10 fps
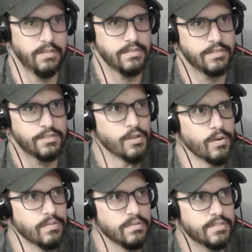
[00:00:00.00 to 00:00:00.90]

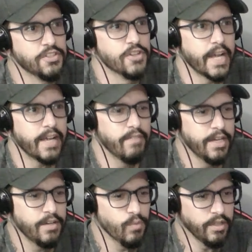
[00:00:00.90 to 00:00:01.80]
So did you have
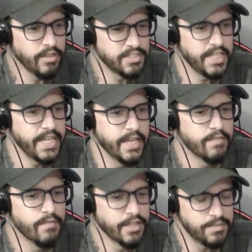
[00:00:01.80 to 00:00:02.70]
any real estate
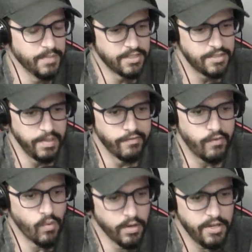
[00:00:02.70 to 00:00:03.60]
investments
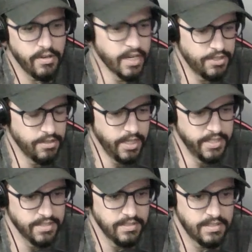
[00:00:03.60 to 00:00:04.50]
before you got your
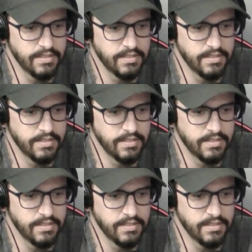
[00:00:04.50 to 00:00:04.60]
license?